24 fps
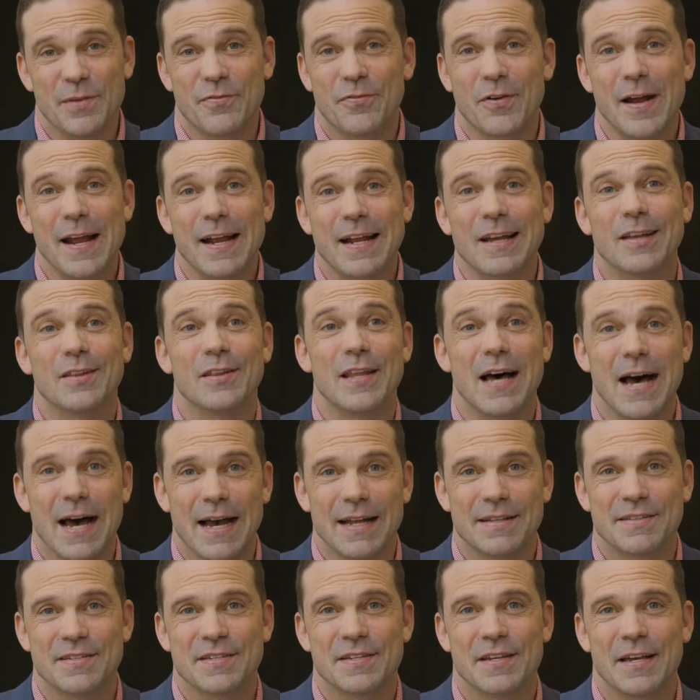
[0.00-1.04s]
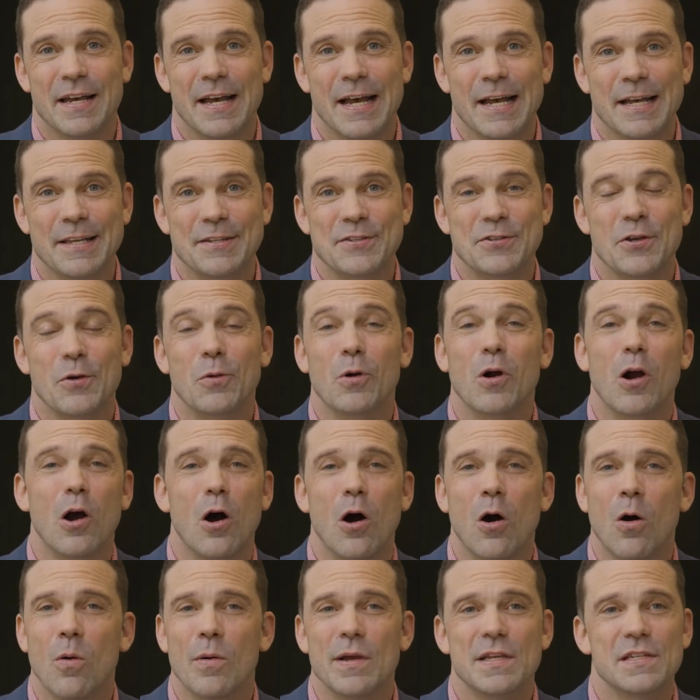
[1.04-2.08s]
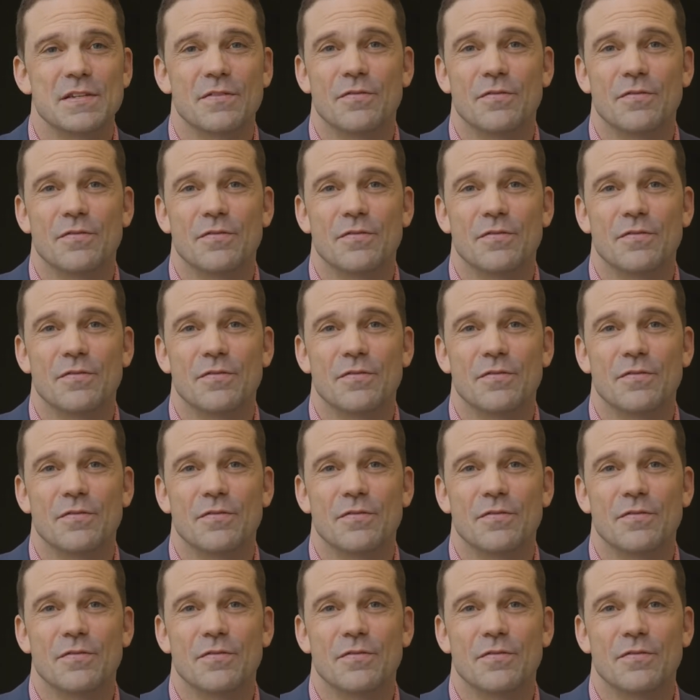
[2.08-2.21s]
frank, a lot. So we're always